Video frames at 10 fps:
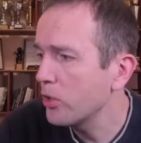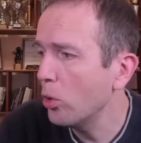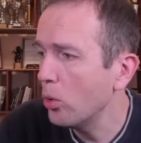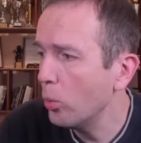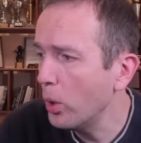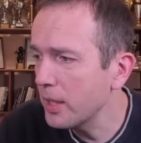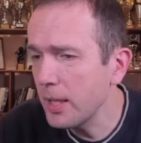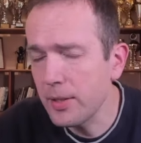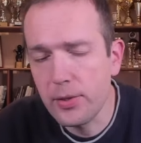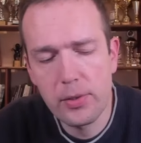So what
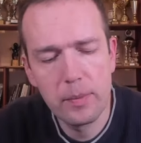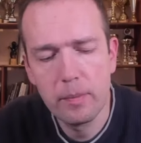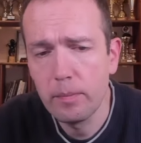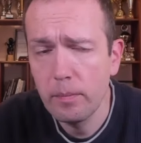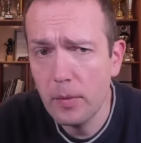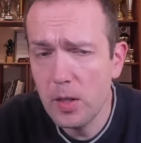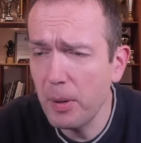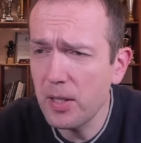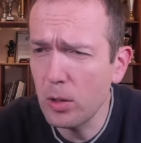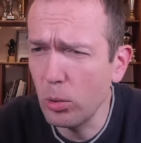is
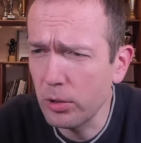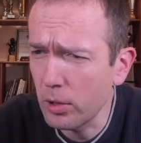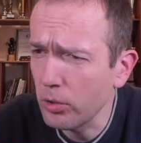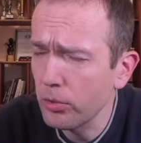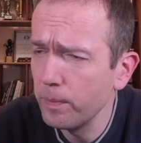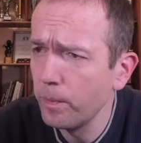space advantage?